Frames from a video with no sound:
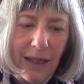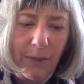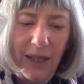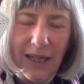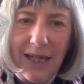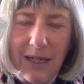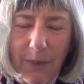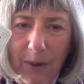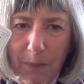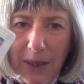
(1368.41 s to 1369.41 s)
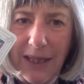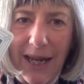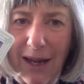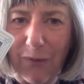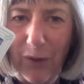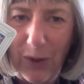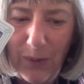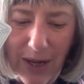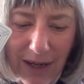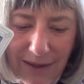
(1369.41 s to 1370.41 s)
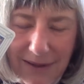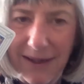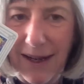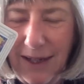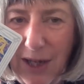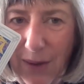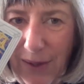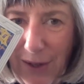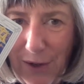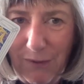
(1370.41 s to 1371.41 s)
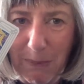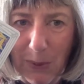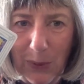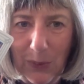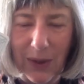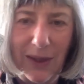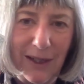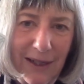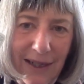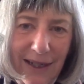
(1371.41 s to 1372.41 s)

but they need to be a bit careful around going overboard with it.